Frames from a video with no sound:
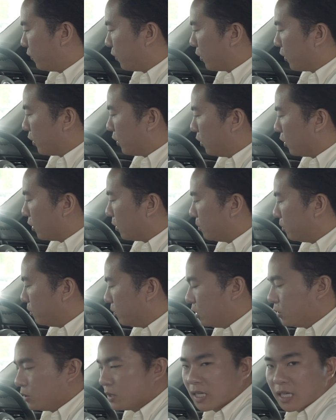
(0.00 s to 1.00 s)
for your
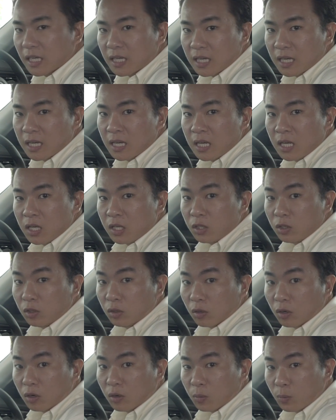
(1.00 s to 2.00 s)
music,
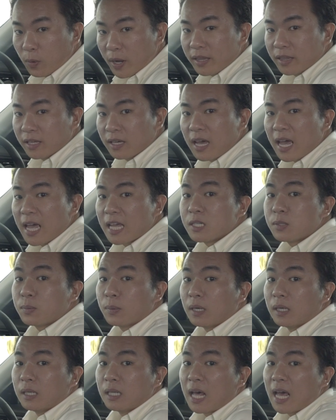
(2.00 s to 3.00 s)
your weather, as
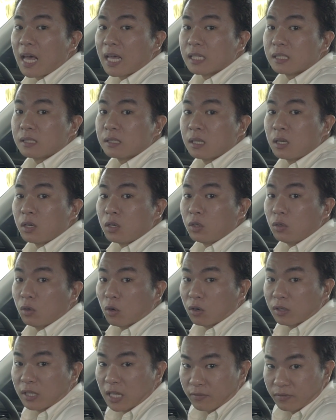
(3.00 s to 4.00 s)
well as
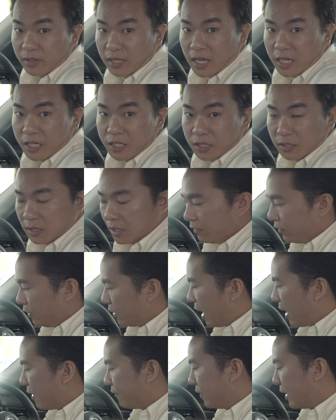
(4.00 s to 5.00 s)
your navigation if you
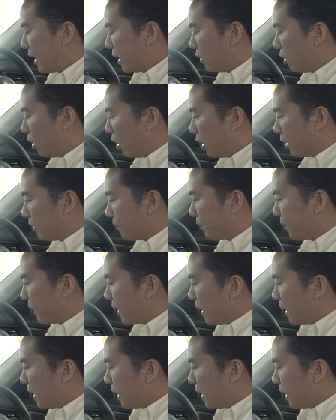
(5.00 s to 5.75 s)
have that on.